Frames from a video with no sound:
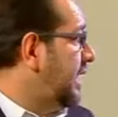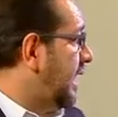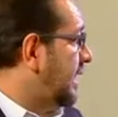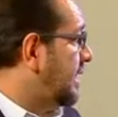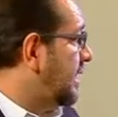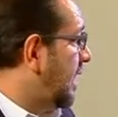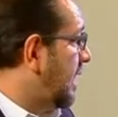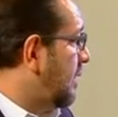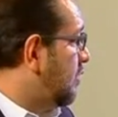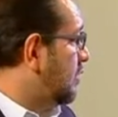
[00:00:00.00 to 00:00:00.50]

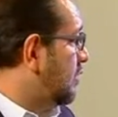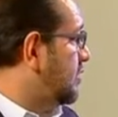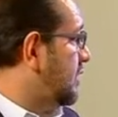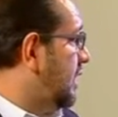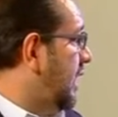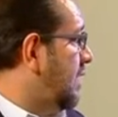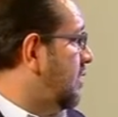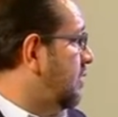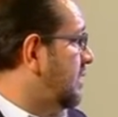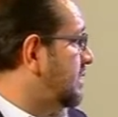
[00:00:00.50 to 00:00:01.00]
different
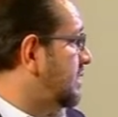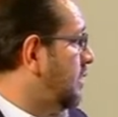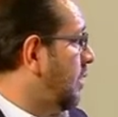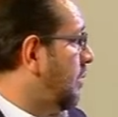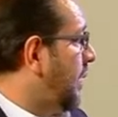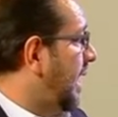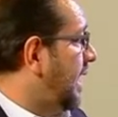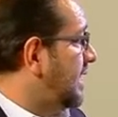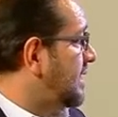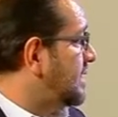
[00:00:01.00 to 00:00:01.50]

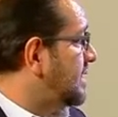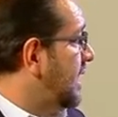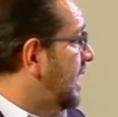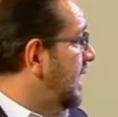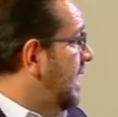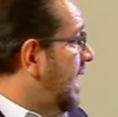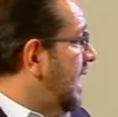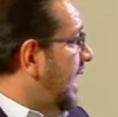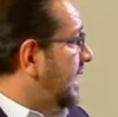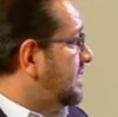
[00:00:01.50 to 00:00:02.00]

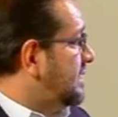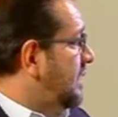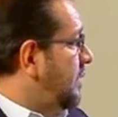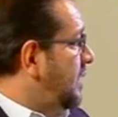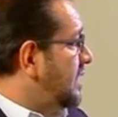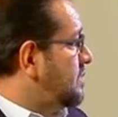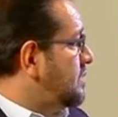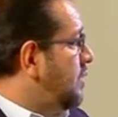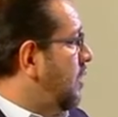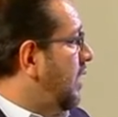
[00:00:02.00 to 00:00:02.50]
civil
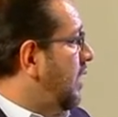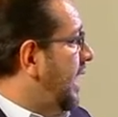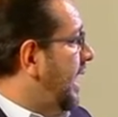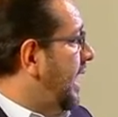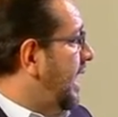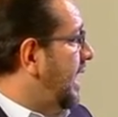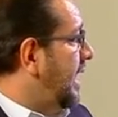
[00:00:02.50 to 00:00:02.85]
associations that